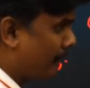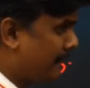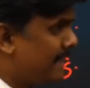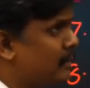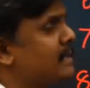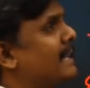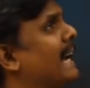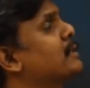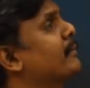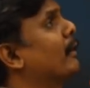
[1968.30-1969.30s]
me, it was
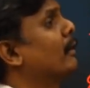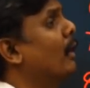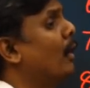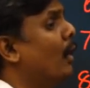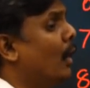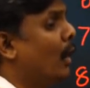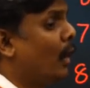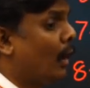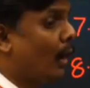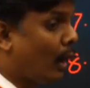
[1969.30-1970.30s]
H for
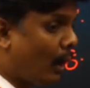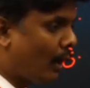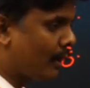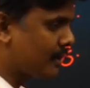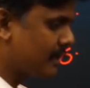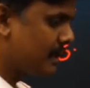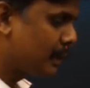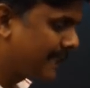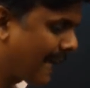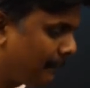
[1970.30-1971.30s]
horse
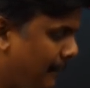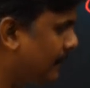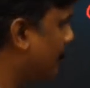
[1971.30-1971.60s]
tapping the